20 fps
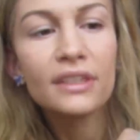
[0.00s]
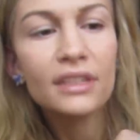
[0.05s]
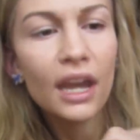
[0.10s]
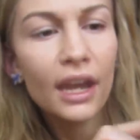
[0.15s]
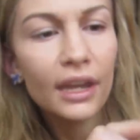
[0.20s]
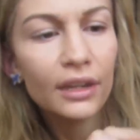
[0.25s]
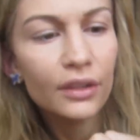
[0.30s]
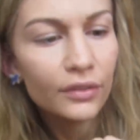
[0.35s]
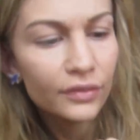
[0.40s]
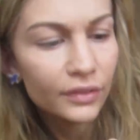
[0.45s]

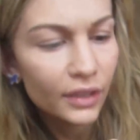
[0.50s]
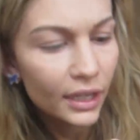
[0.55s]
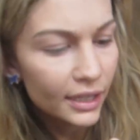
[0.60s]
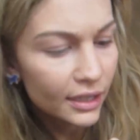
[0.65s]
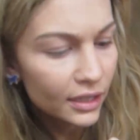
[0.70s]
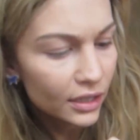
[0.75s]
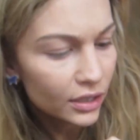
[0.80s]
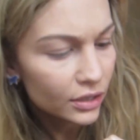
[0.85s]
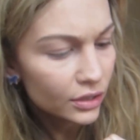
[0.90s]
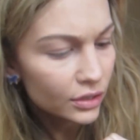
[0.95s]
kind of
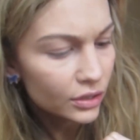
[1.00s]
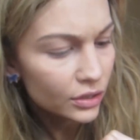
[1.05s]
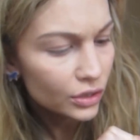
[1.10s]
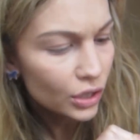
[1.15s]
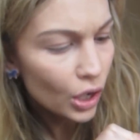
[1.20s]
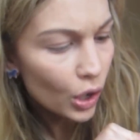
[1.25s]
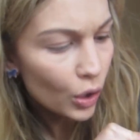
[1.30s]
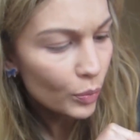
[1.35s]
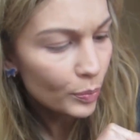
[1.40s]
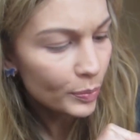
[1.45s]
like
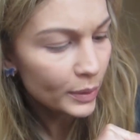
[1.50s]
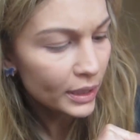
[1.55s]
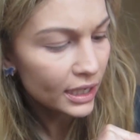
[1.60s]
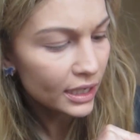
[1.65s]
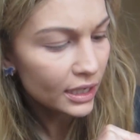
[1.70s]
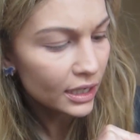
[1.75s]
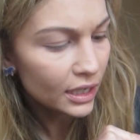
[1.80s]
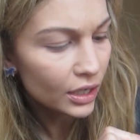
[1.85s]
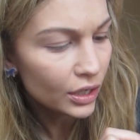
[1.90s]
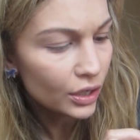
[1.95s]

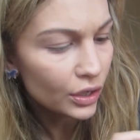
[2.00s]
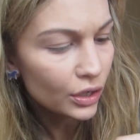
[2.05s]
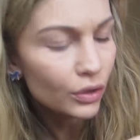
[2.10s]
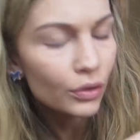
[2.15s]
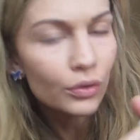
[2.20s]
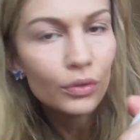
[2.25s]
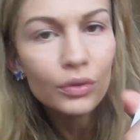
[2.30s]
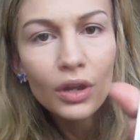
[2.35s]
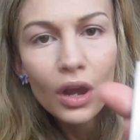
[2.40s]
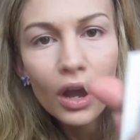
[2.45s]
taupey
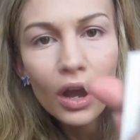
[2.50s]
nude